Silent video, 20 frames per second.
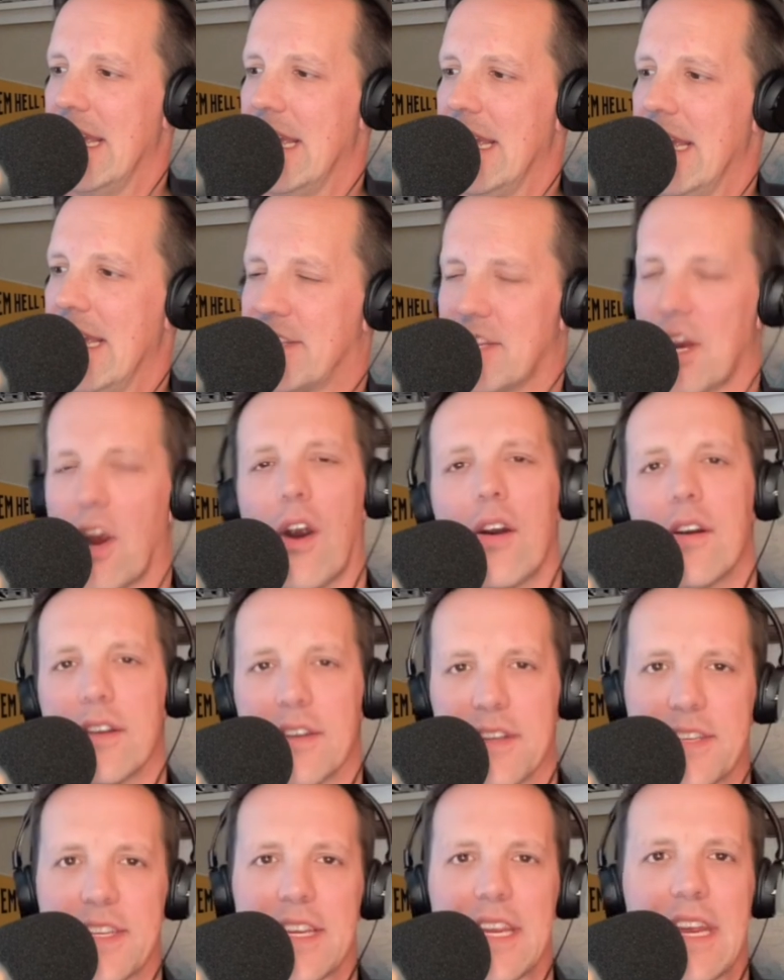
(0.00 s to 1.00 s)
it's hard
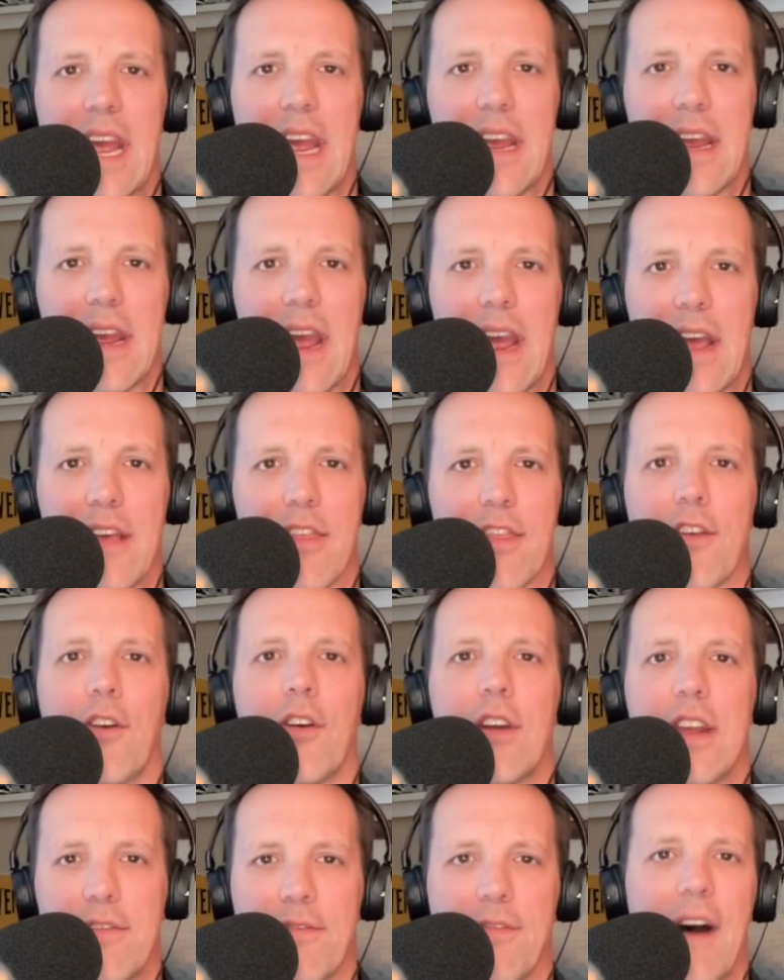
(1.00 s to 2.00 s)
to see a
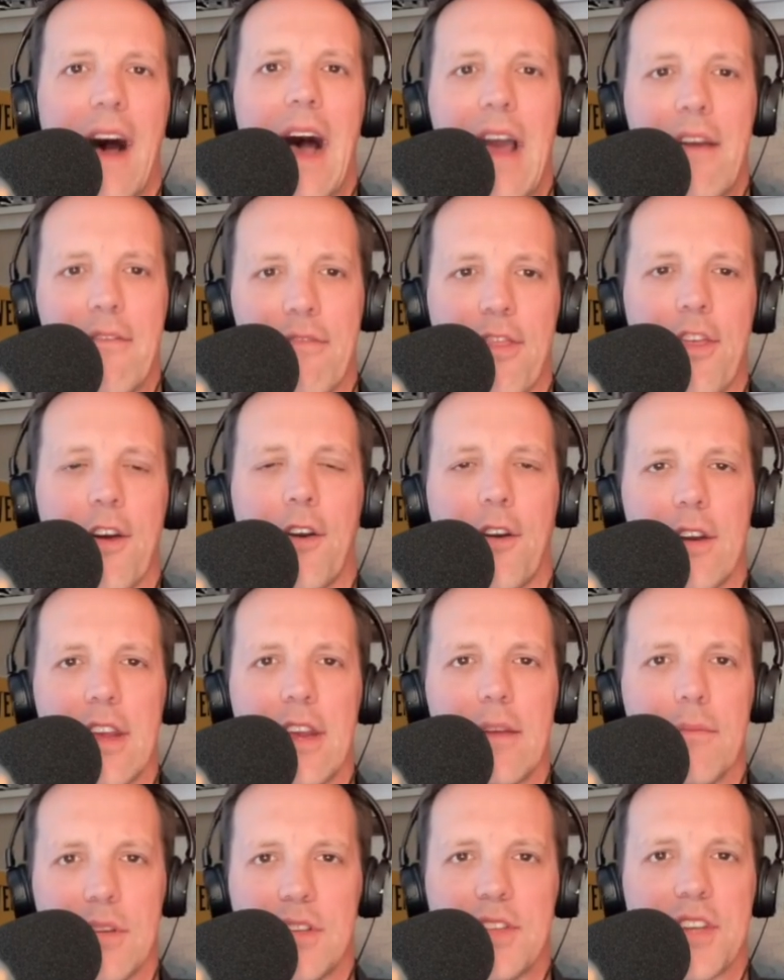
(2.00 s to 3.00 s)

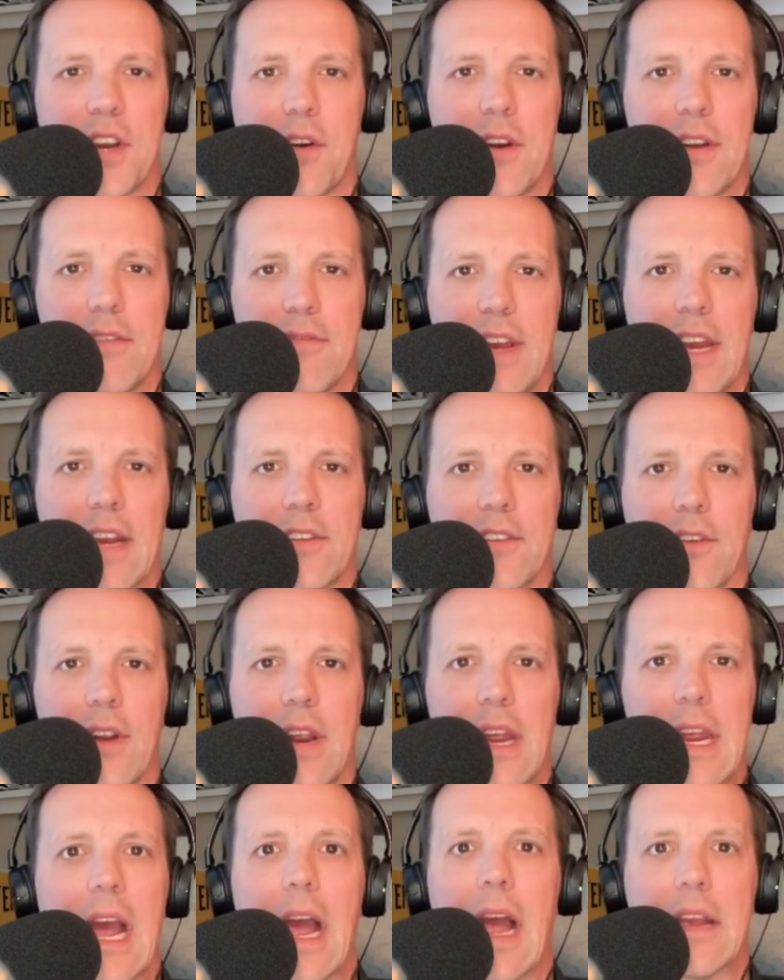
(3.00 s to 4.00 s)
35-30 Missouri
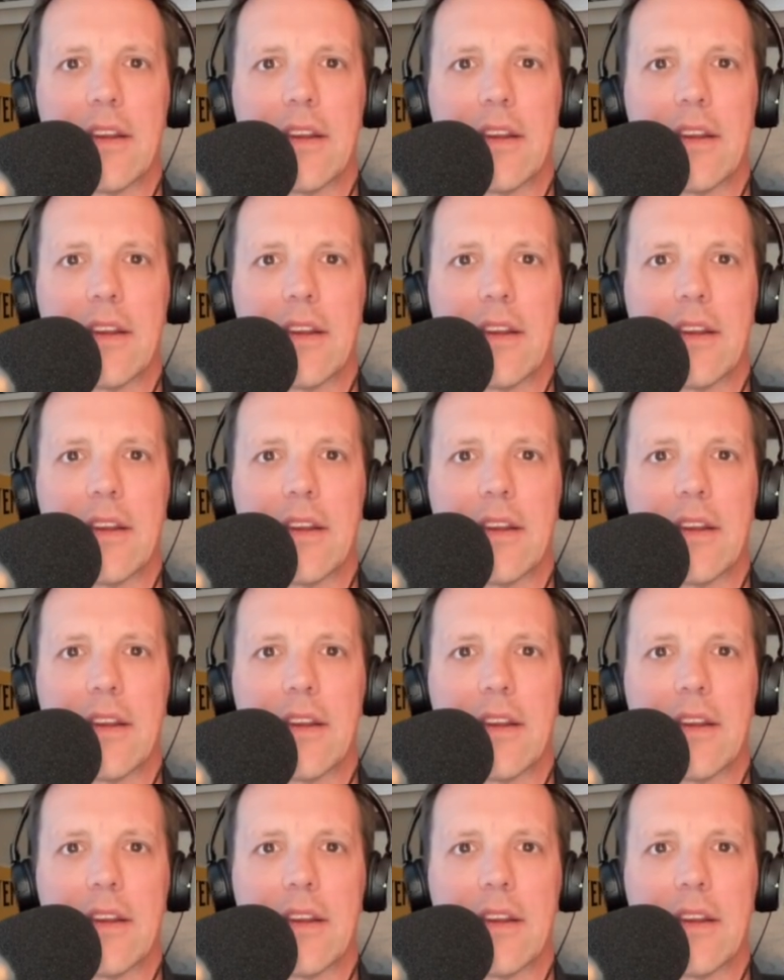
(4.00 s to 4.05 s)
victory.